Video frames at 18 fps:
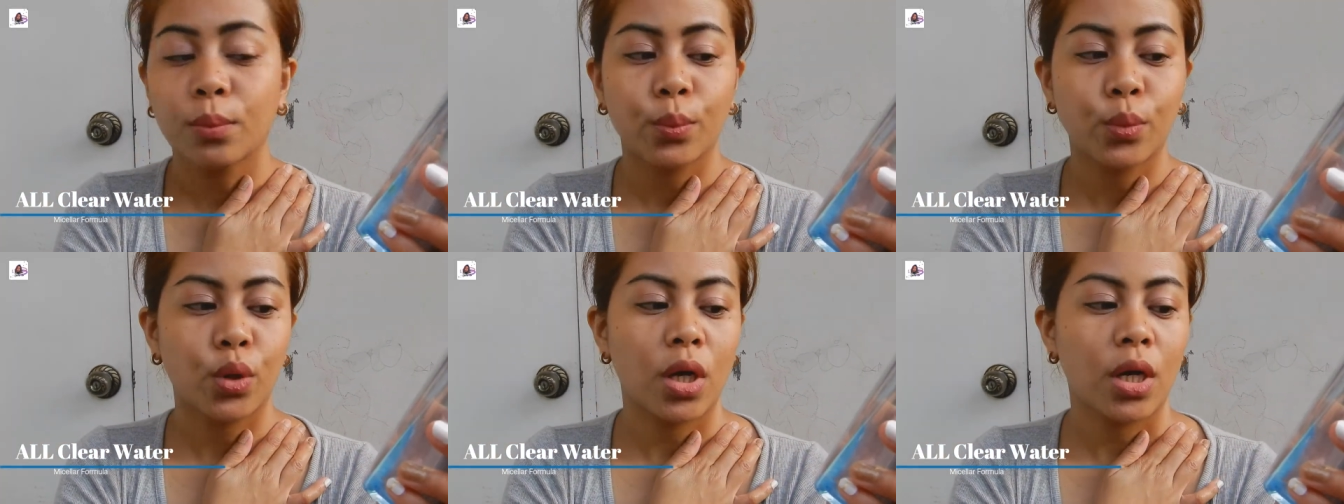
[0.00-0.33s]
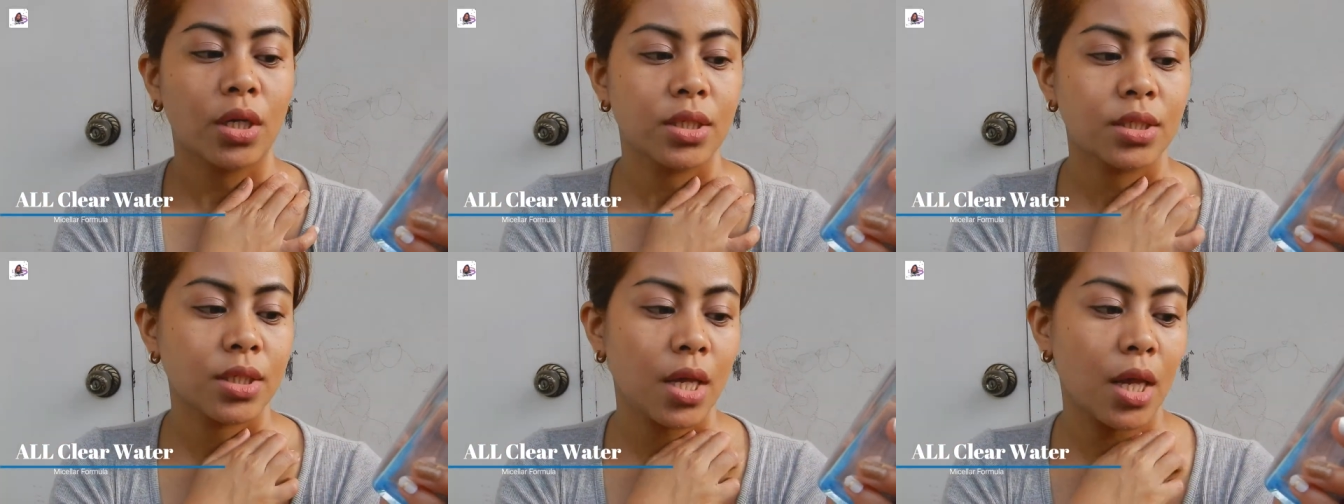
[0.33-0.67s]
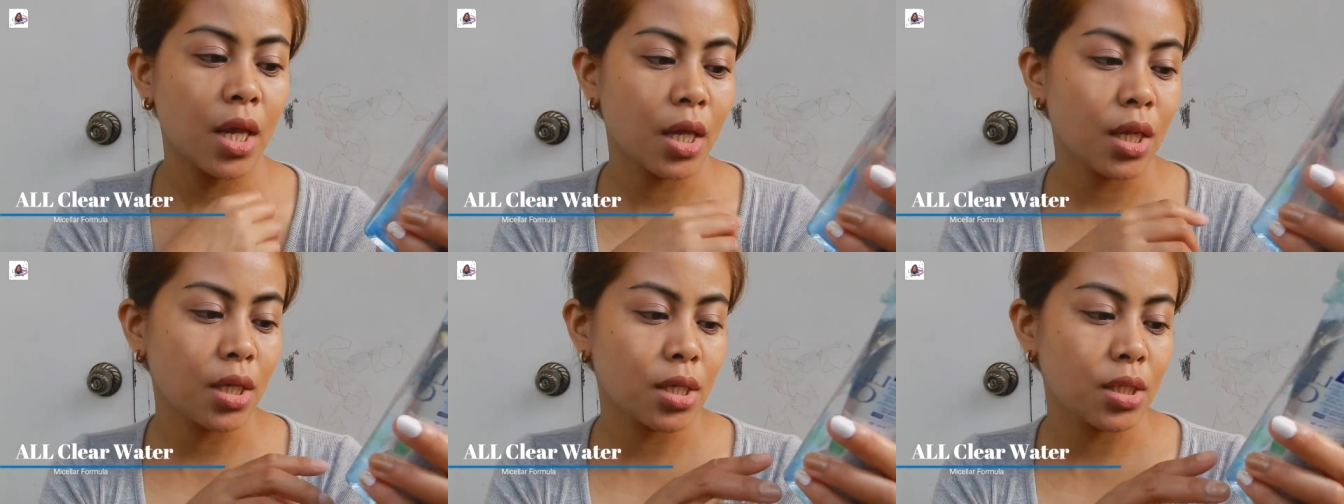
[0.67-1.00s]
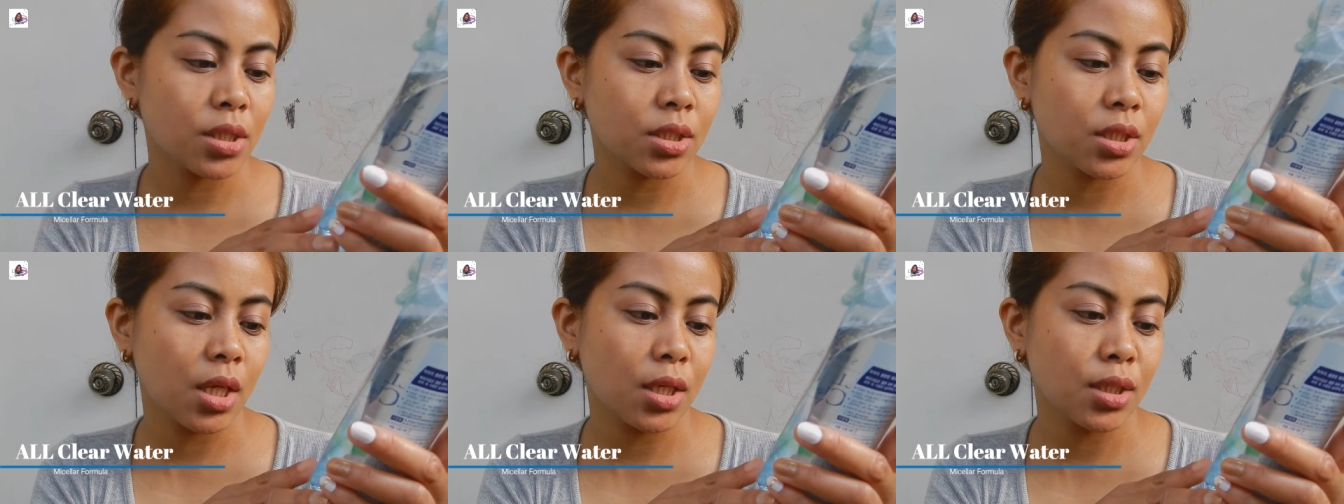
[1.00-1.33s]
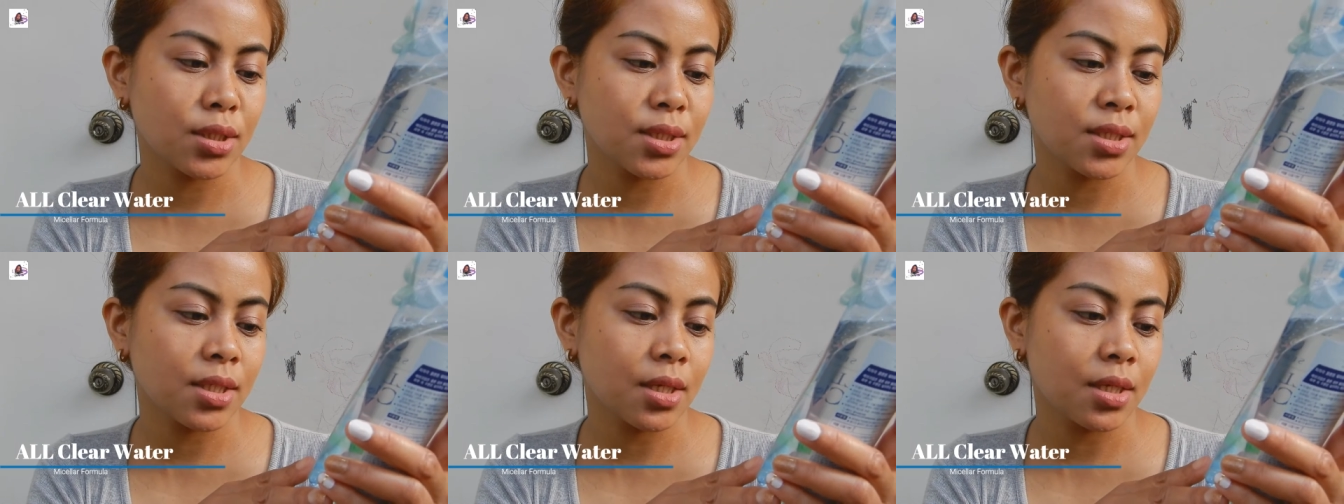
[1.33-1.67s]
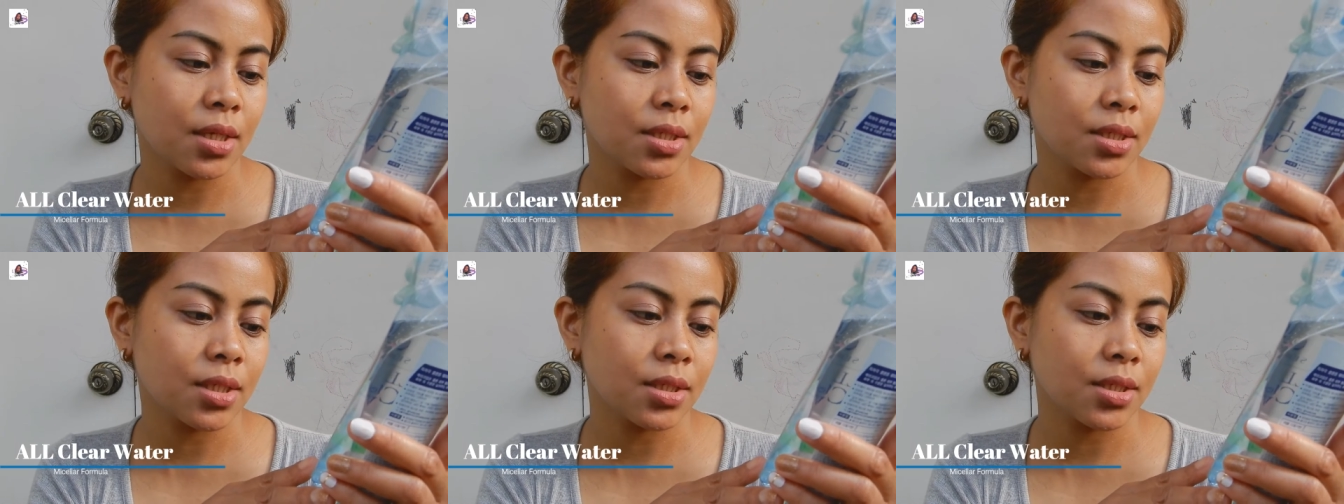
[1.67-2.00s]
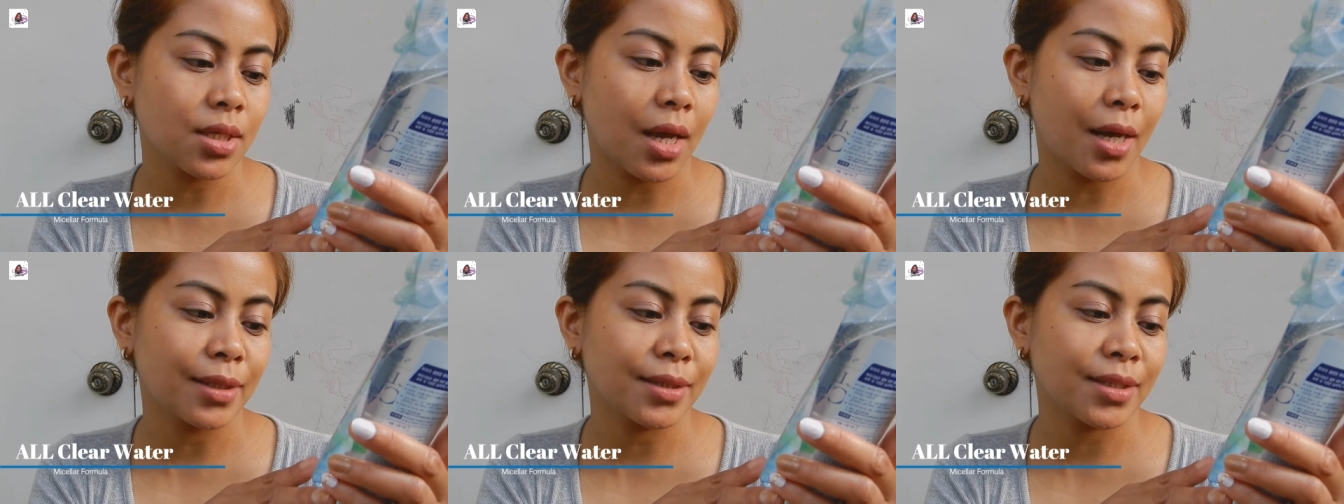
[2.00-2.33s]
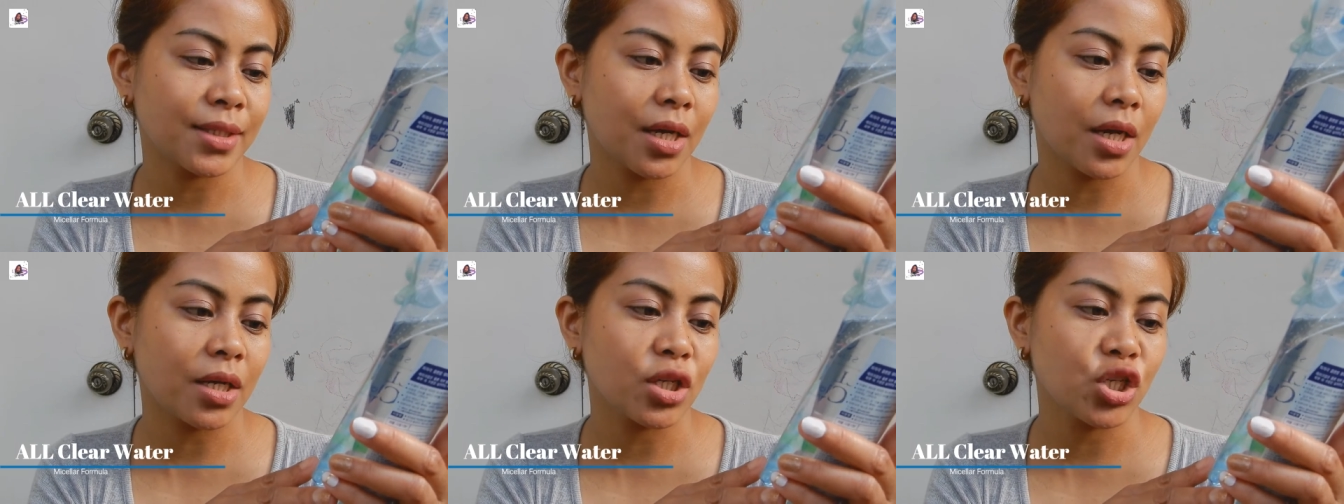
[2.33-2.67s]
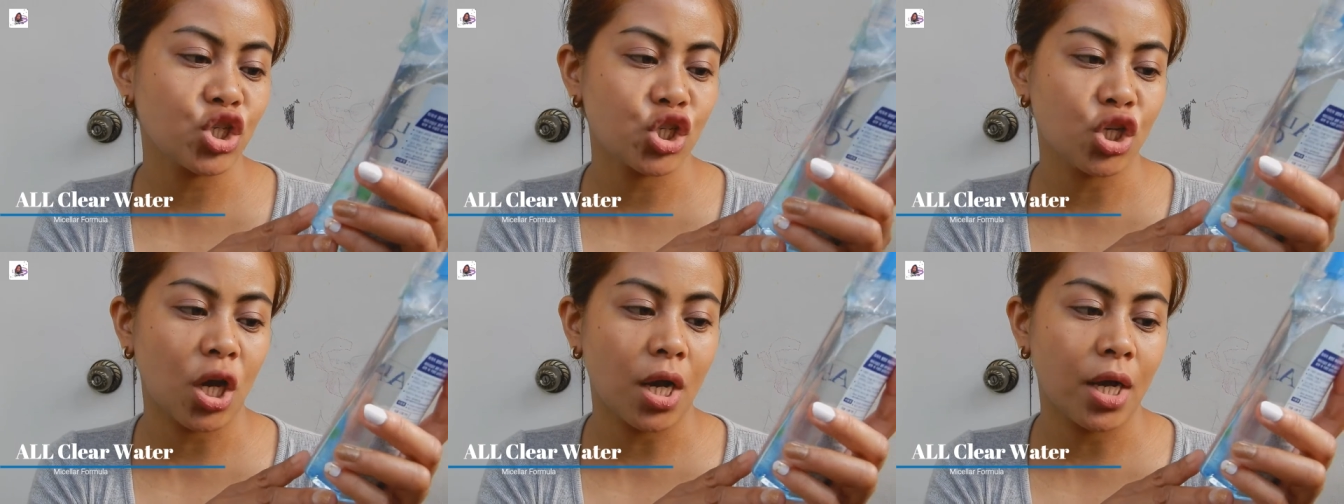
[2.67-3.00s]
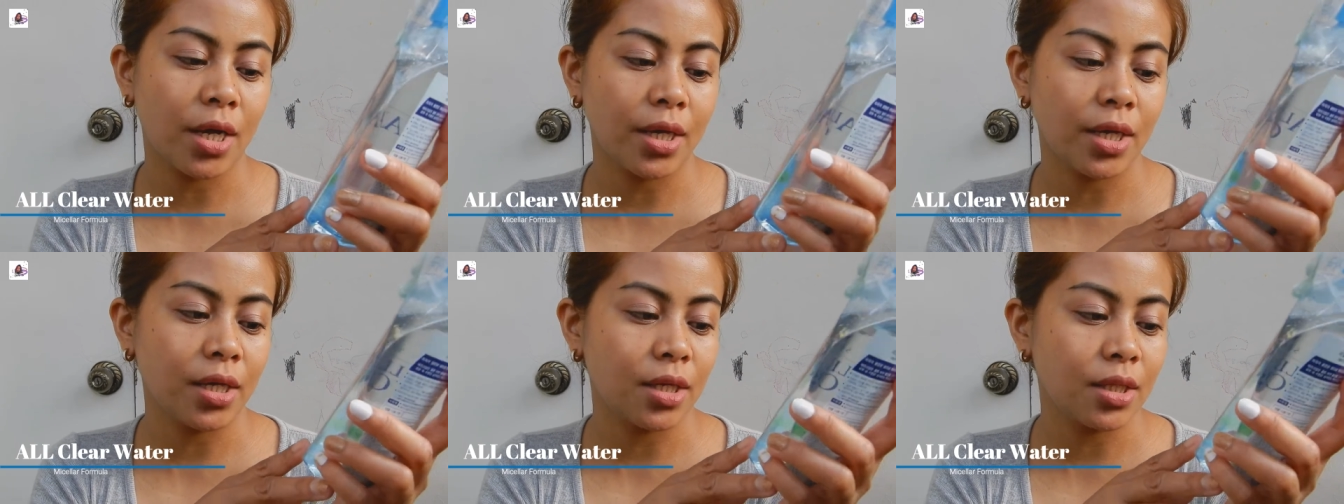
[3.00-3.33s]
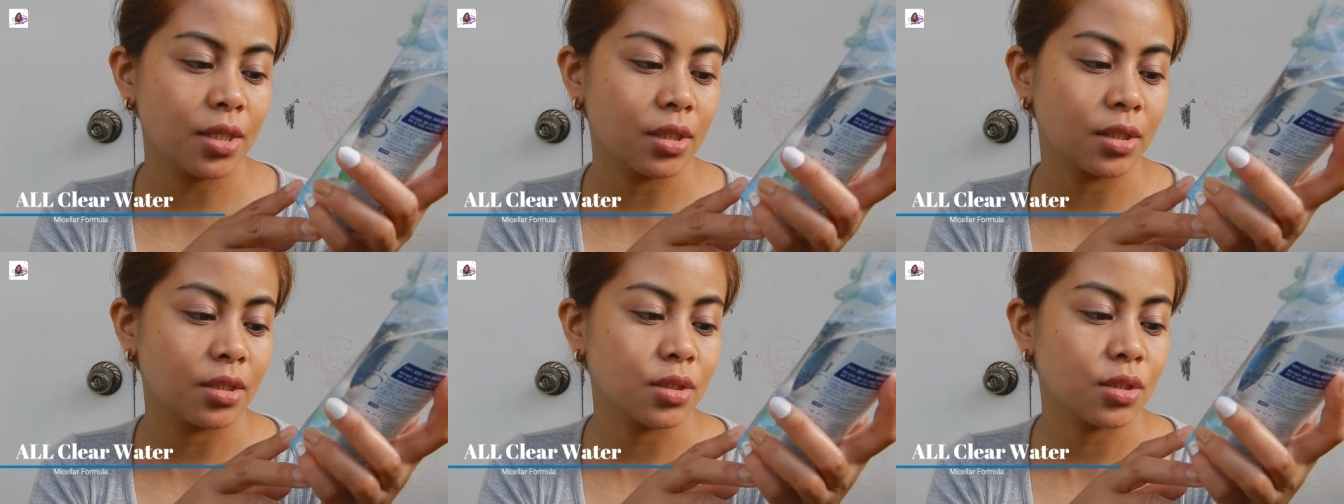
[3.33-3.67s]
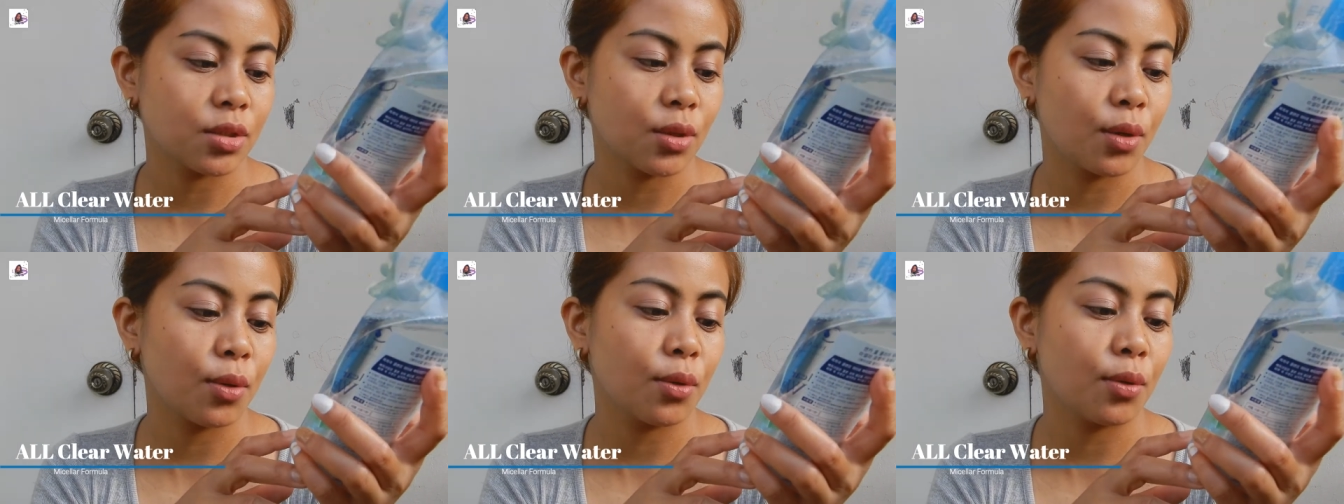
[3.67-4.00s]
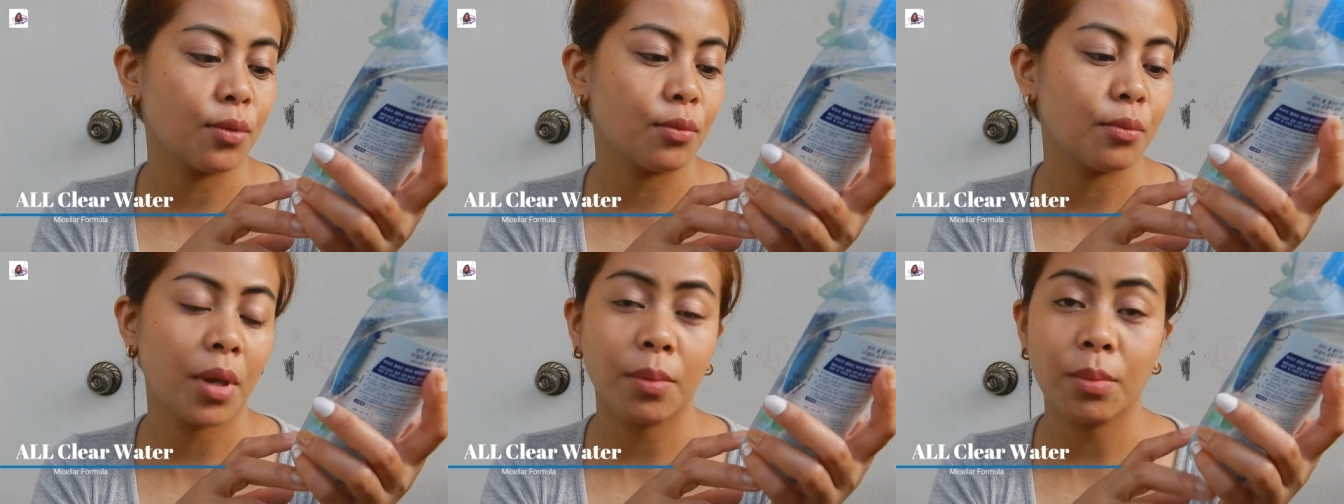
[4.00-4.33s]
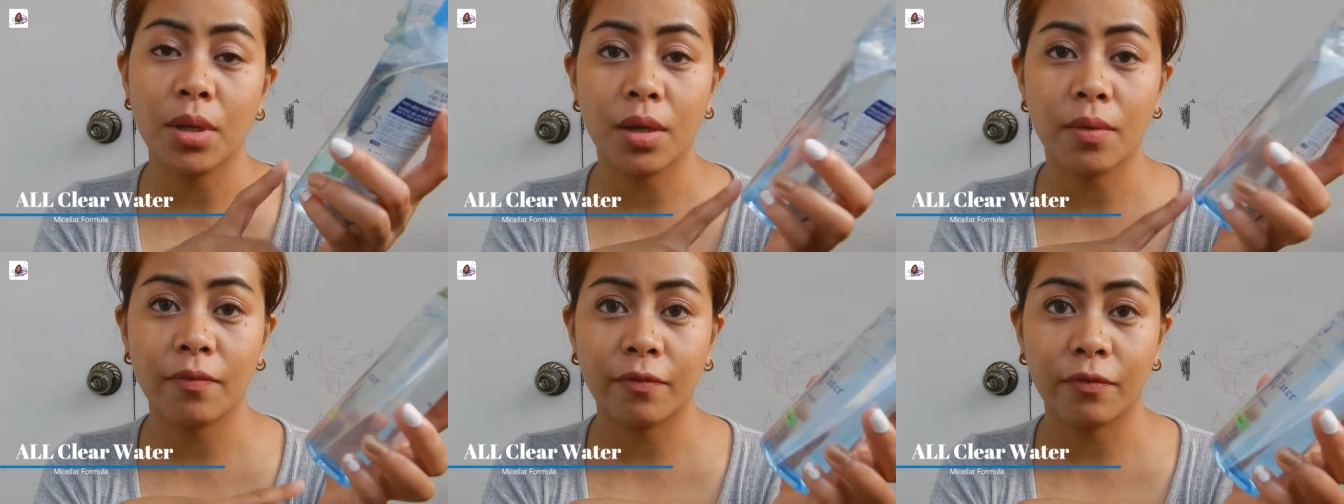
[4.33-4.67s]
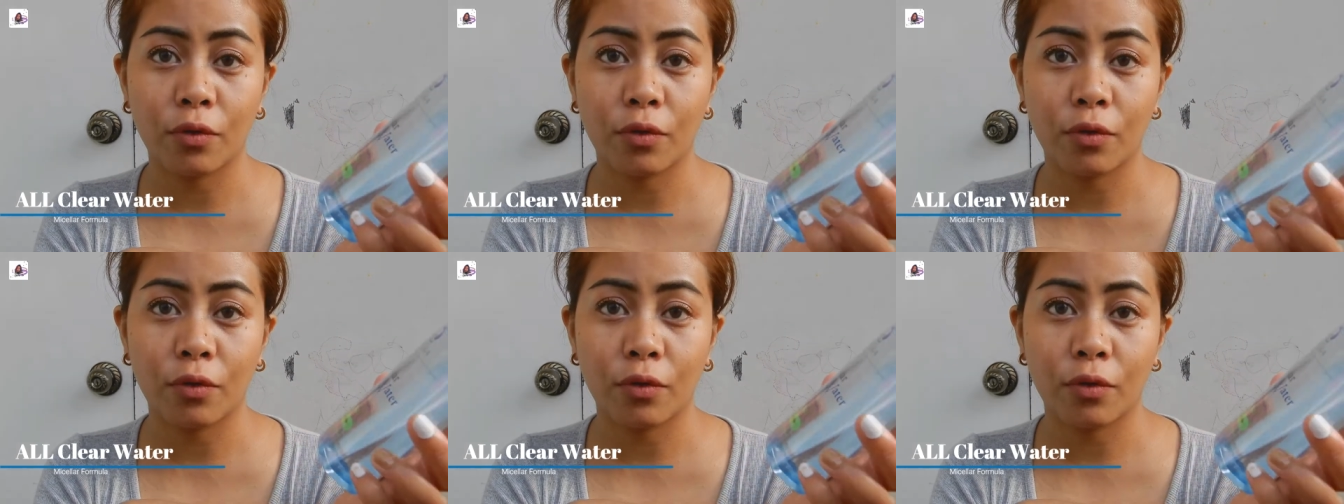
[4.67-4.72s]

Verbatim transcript: price and it says that this is anti-shine so maybe